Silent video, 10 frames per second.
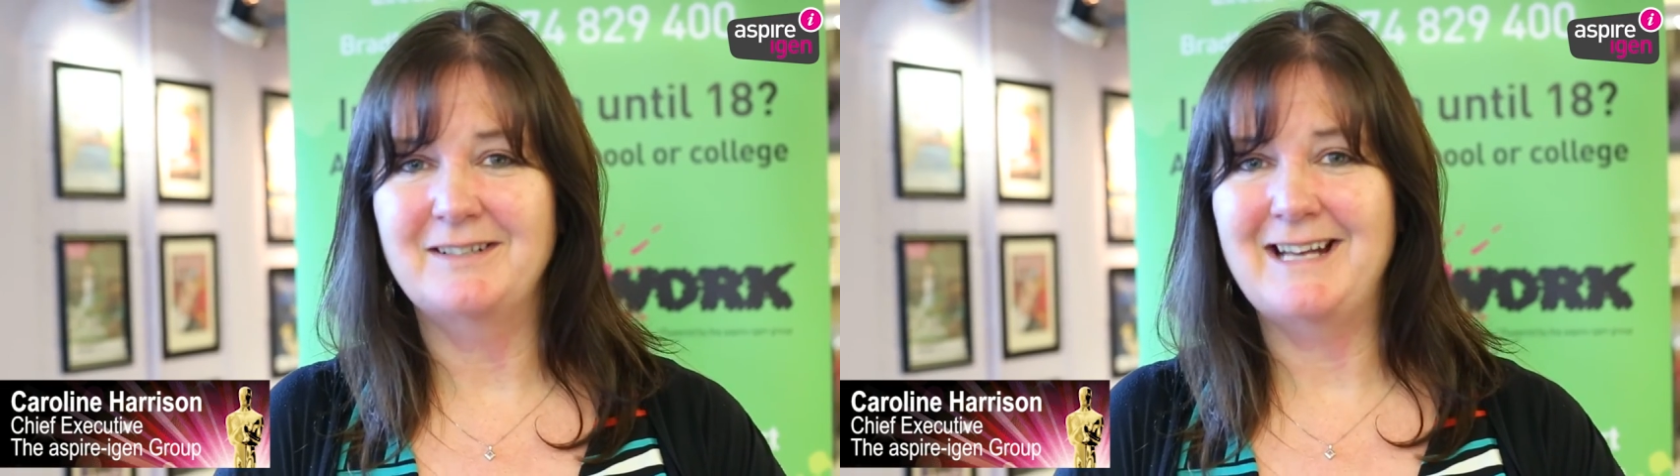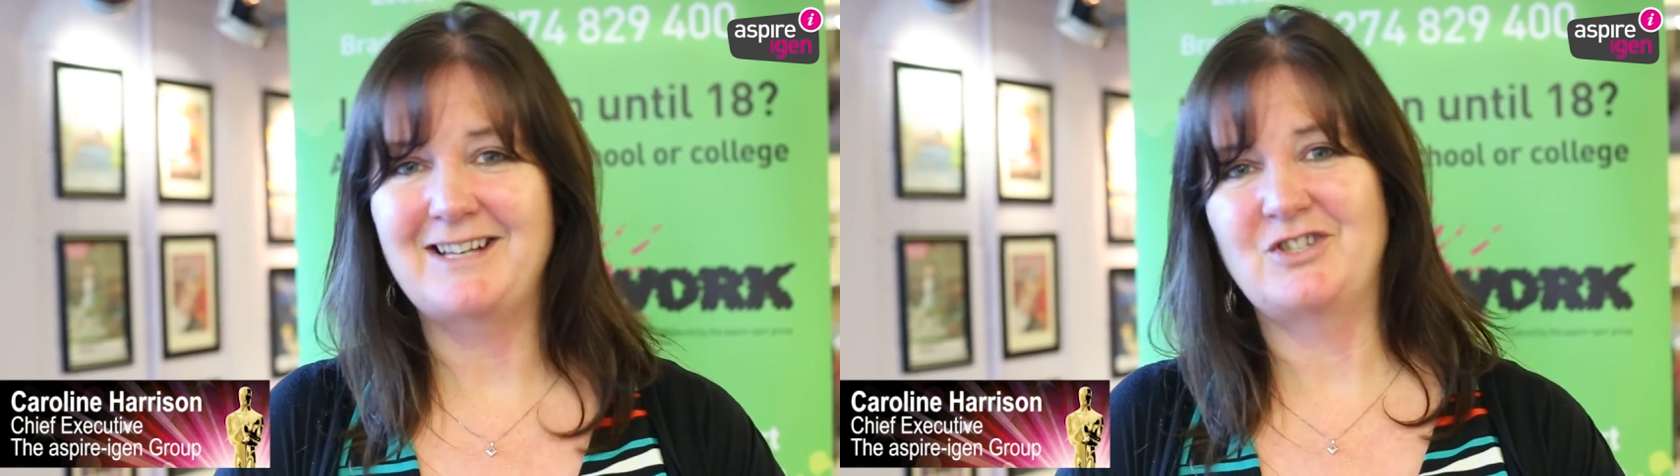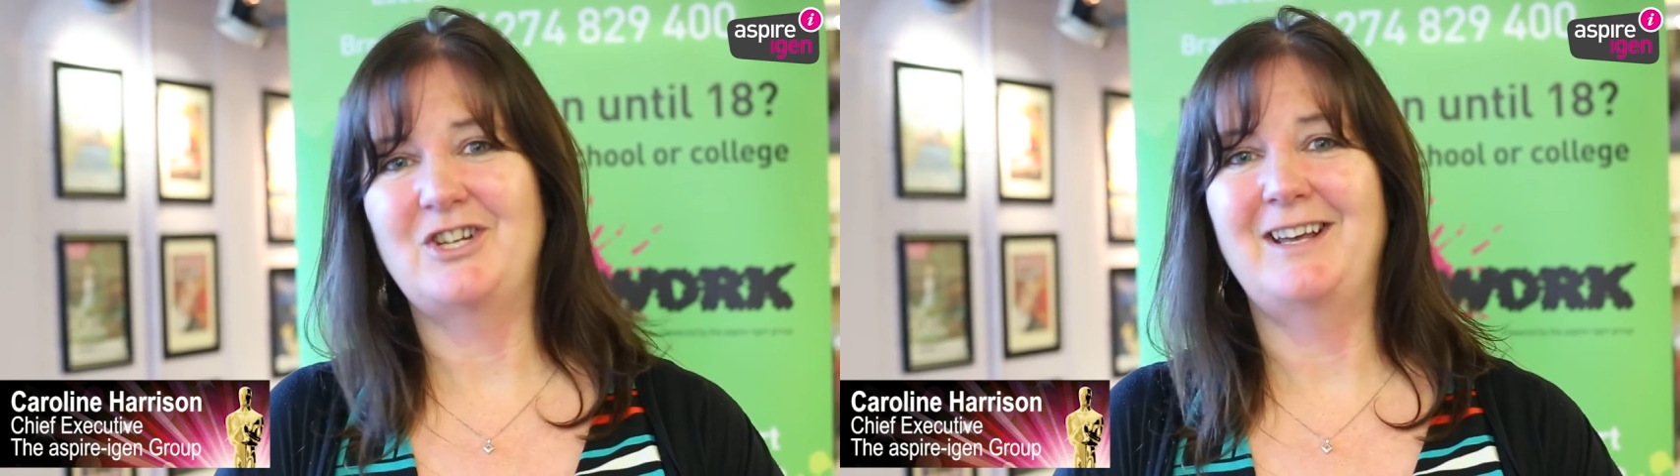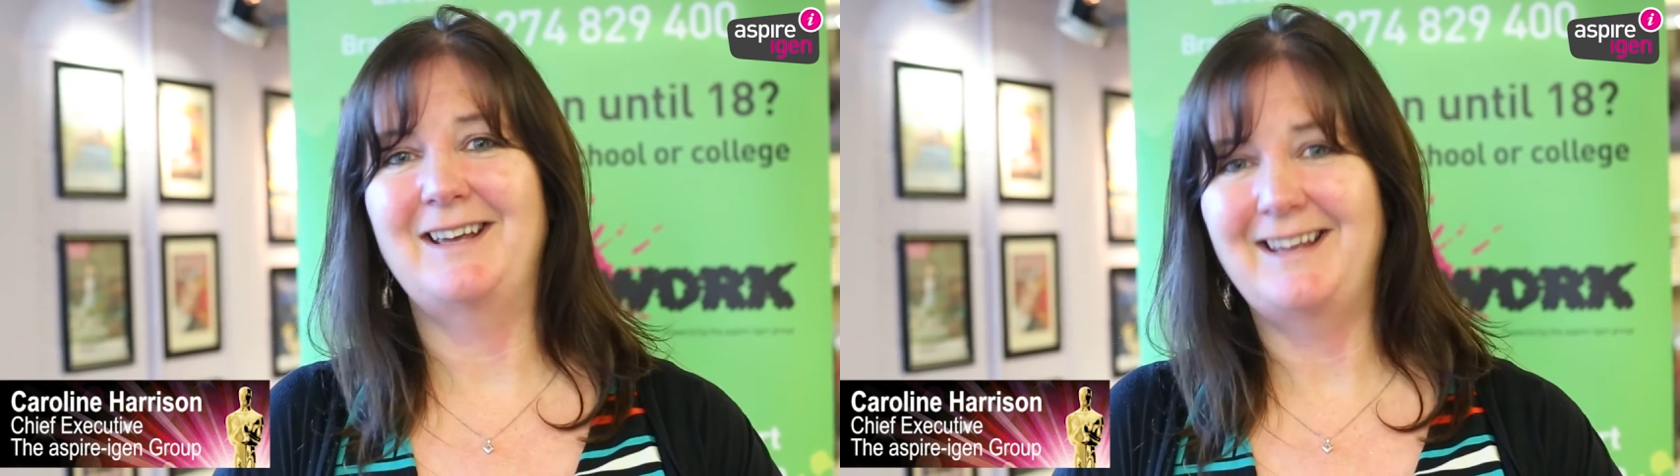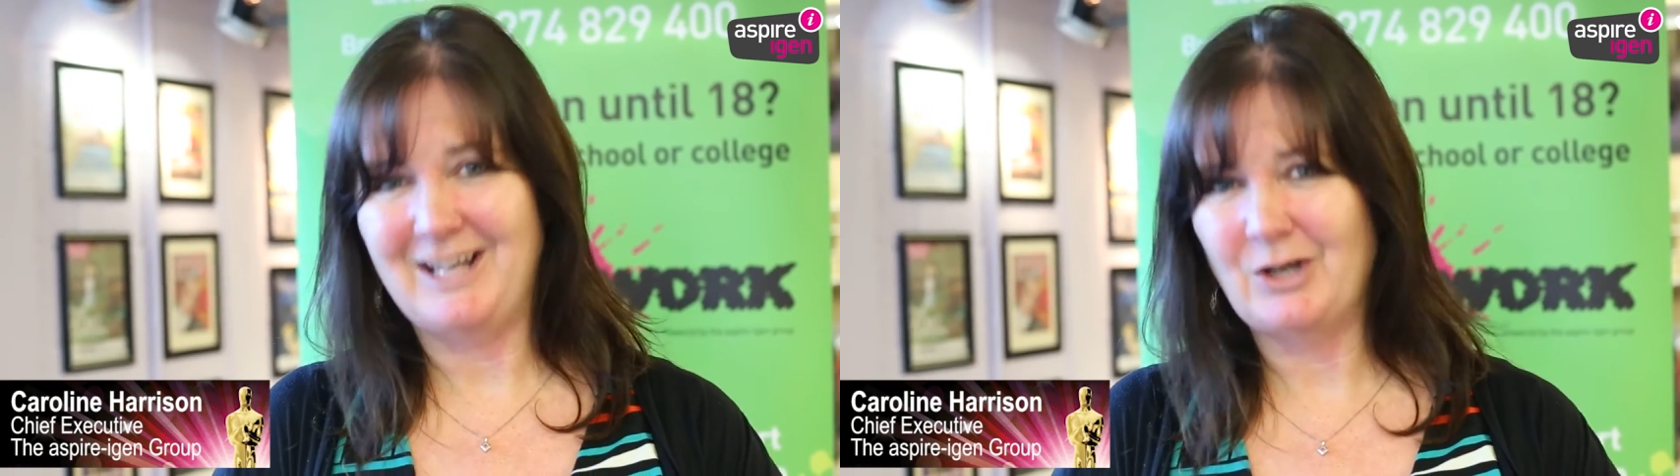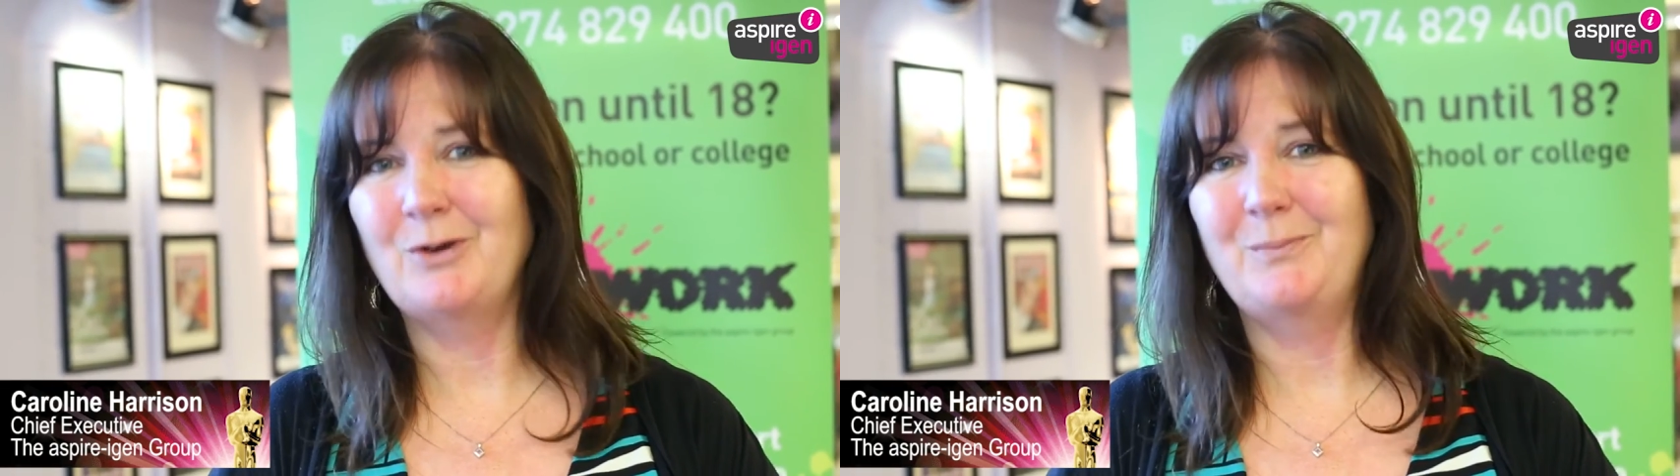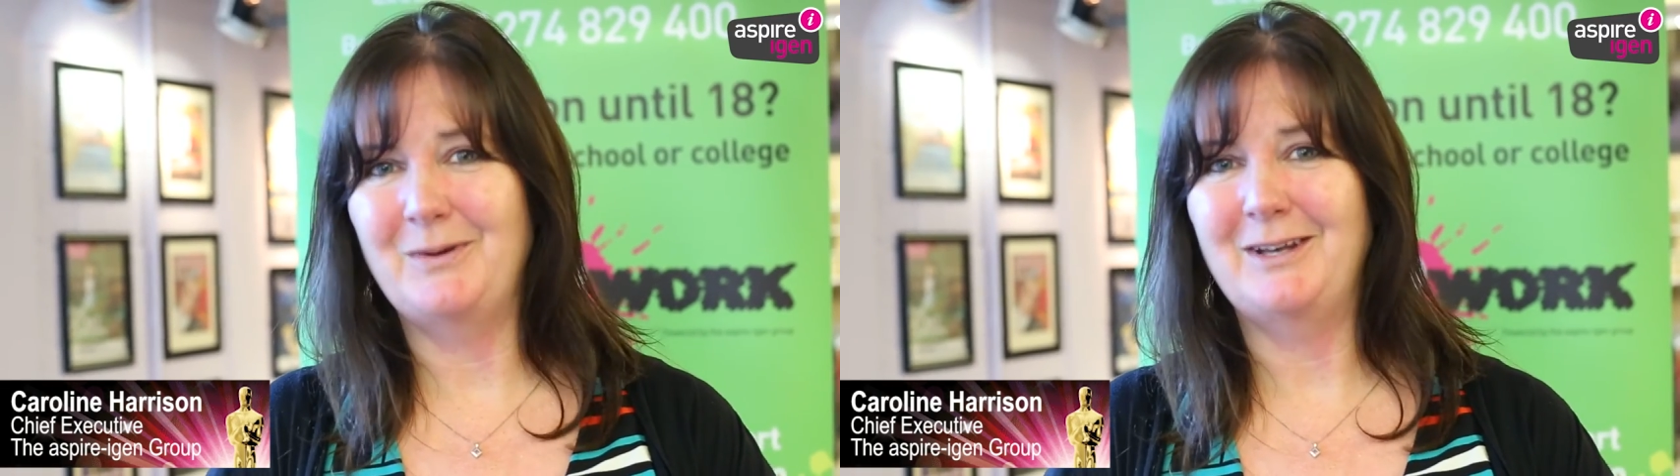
next year it could be